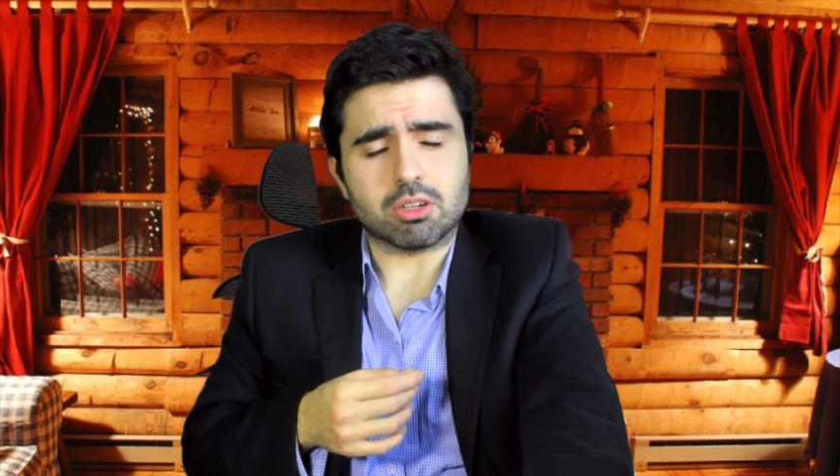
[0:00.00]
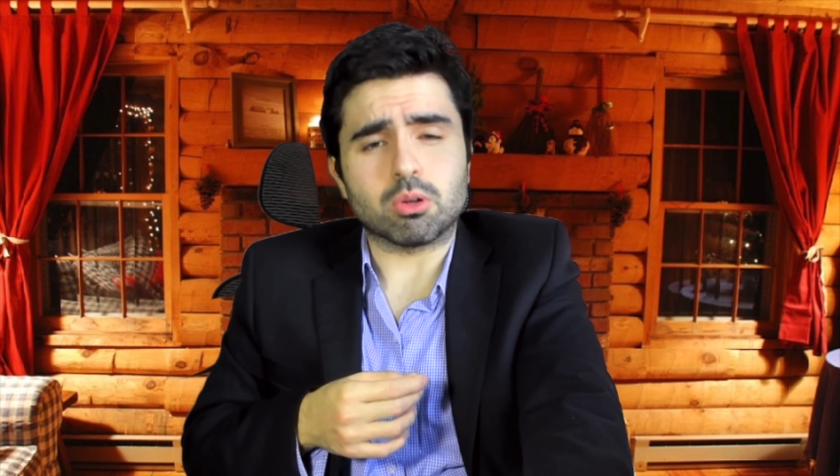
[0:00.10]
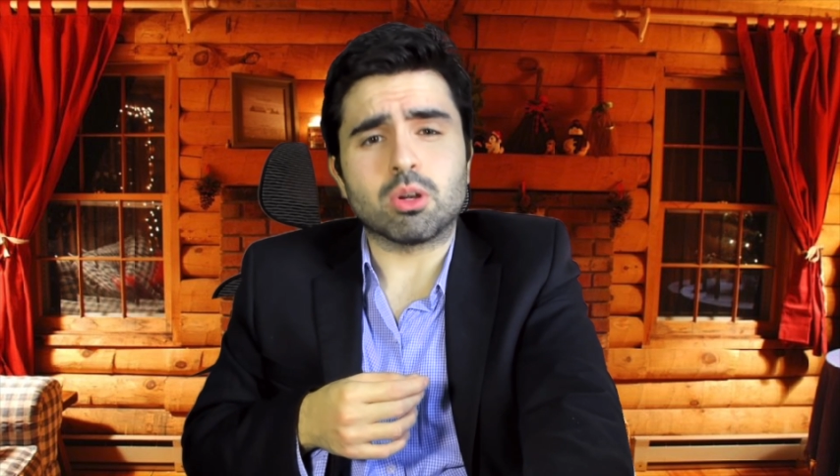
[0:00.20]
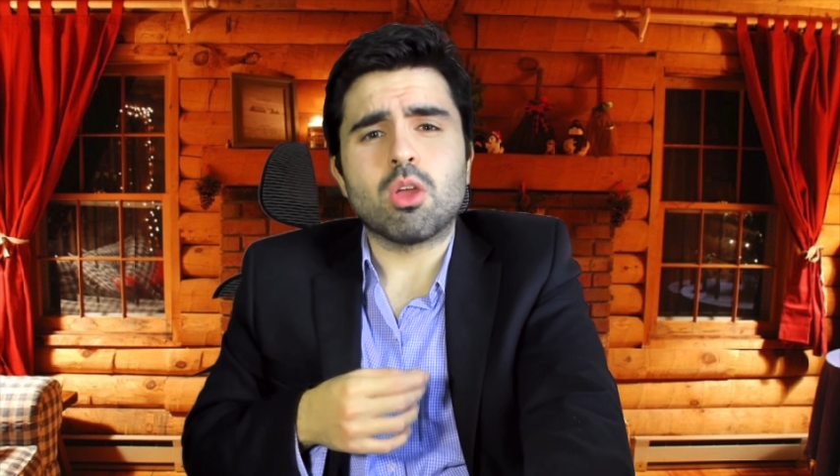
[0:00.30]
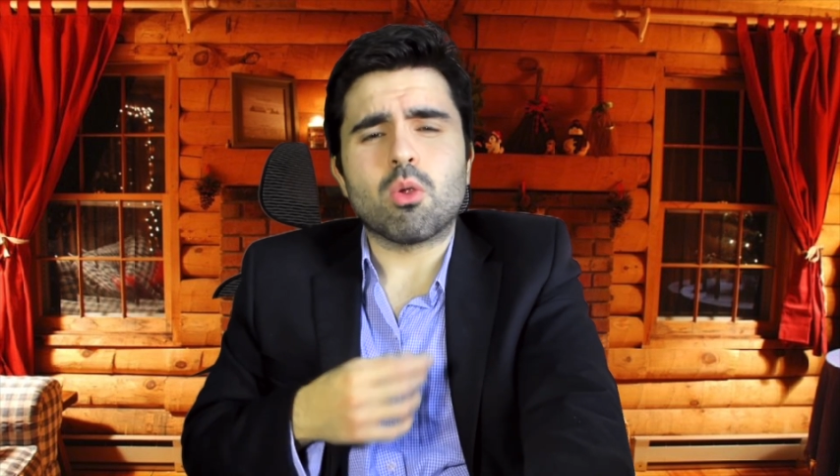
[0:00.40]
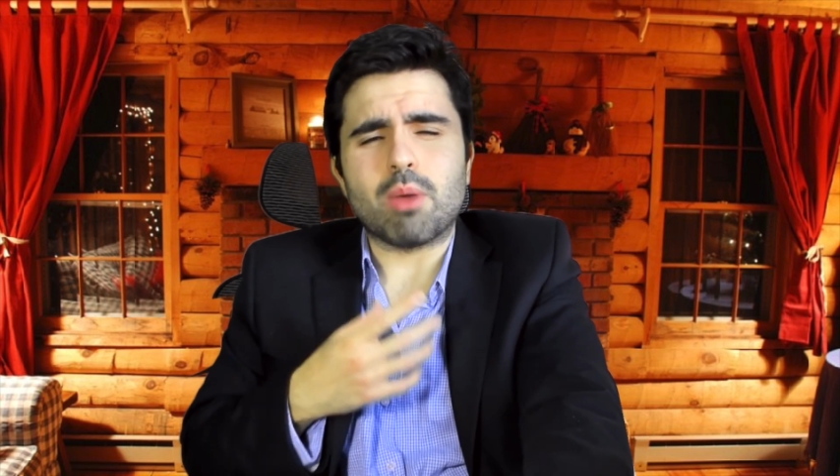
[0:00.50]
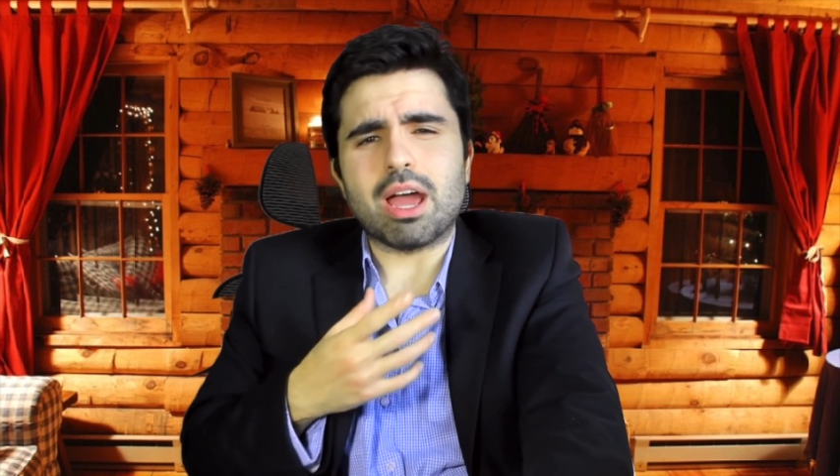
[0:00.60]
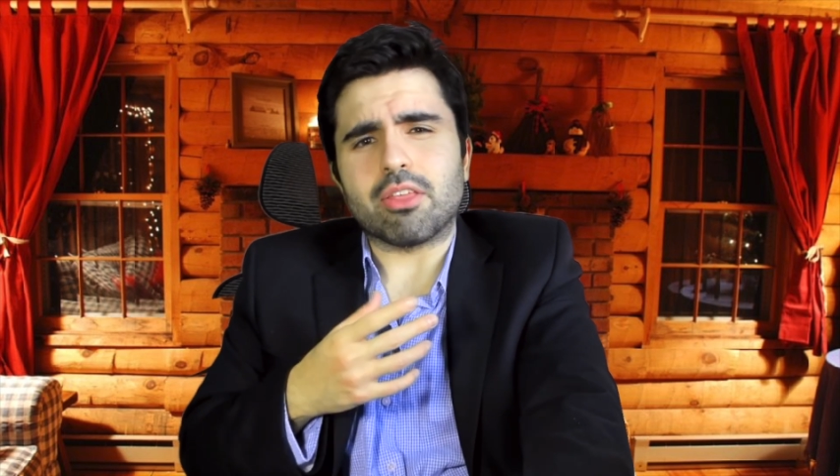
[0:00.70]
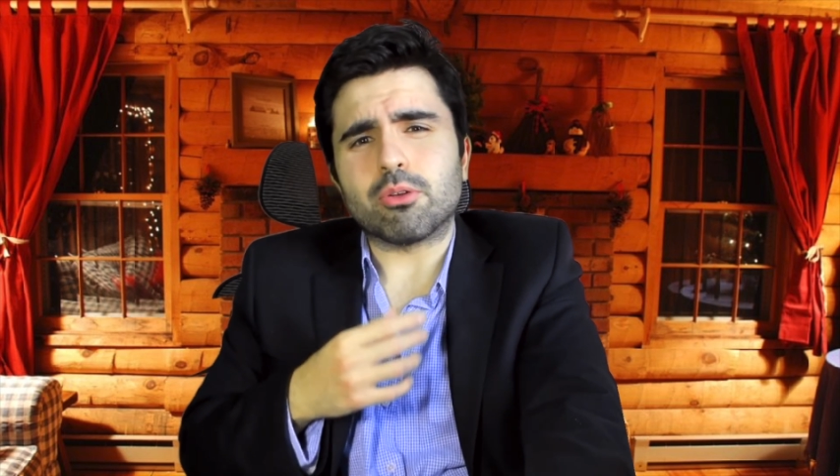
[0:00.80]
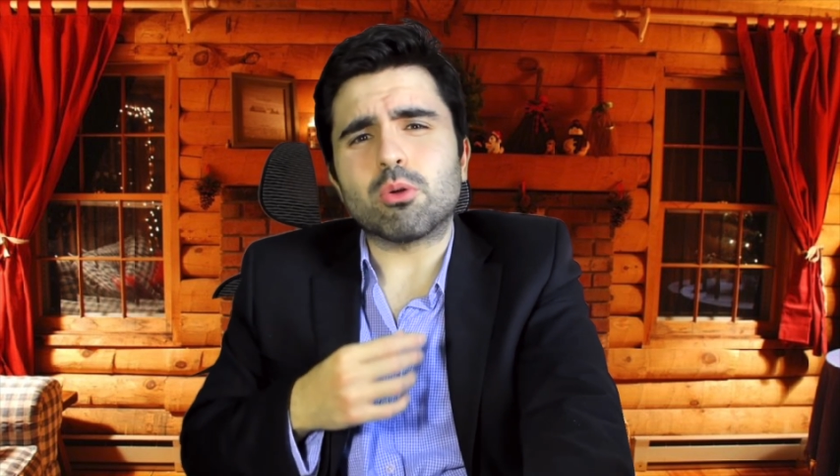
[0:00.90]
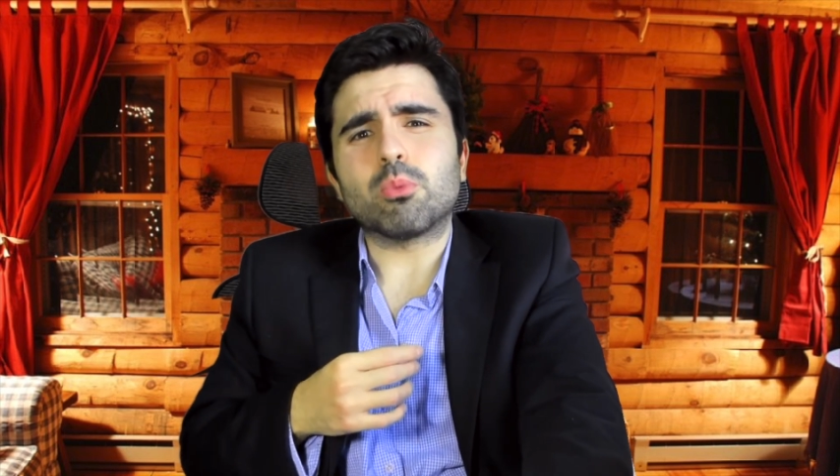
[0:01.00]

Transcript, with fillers: or rather a